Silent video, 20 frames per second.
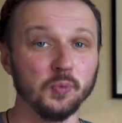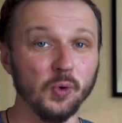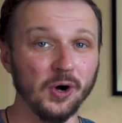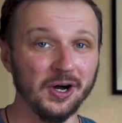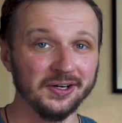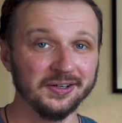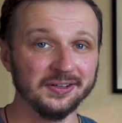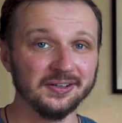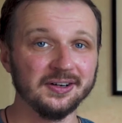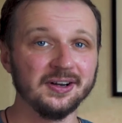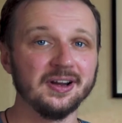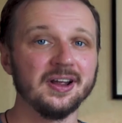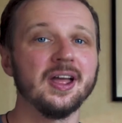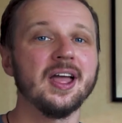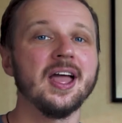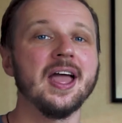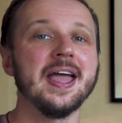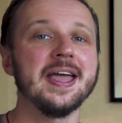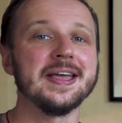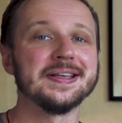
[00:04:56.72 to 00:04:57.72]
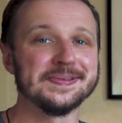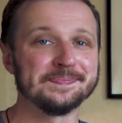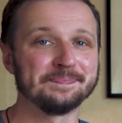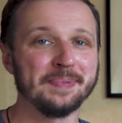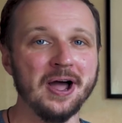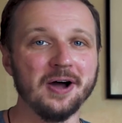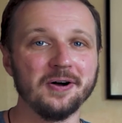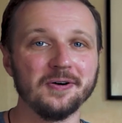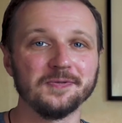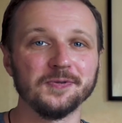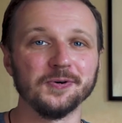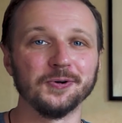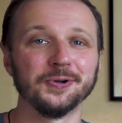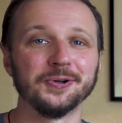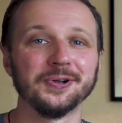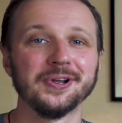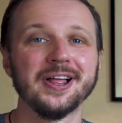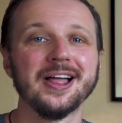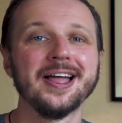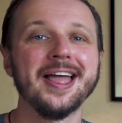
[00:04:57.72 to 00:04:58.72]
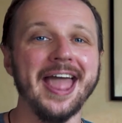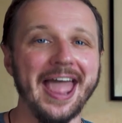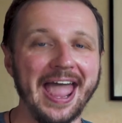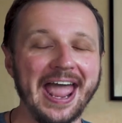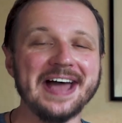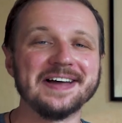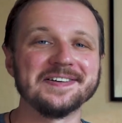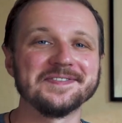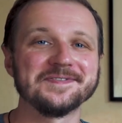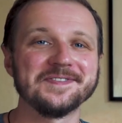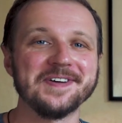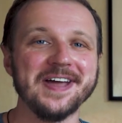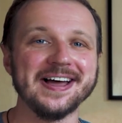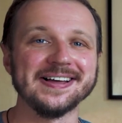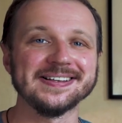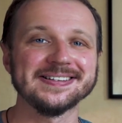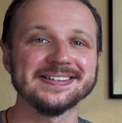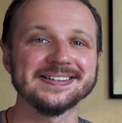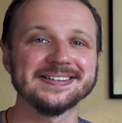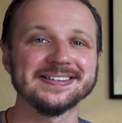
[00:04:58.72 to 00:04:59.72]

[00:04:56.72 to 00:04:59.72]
one is powerful and fast.